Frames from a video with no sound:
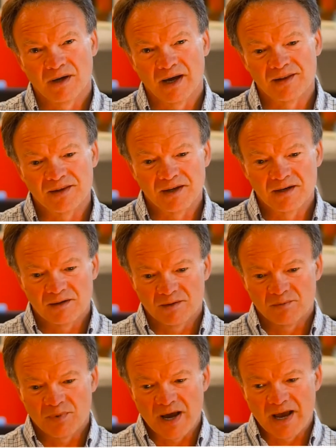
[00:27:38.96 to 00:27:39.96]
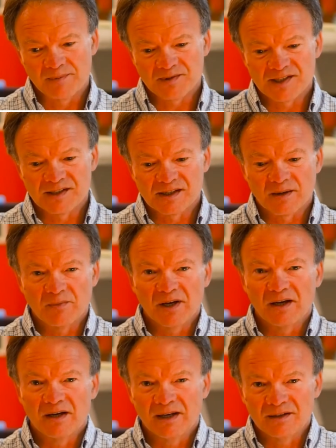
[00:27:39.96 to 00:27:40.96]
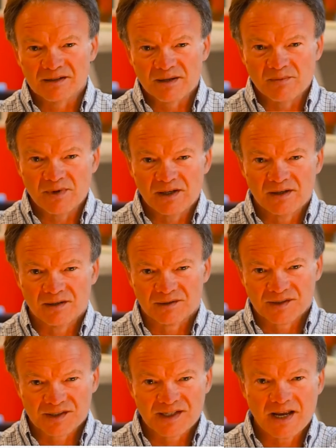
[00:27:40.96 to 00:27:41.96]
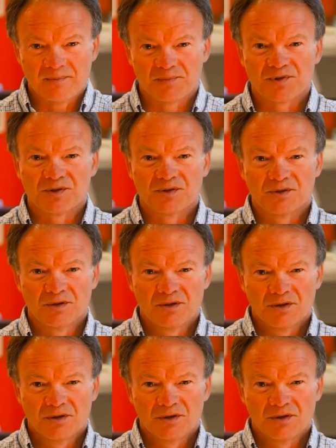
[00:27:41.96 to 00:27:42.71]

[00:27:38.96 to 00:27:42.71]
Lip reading: And then perhaps there's some intermediate steps.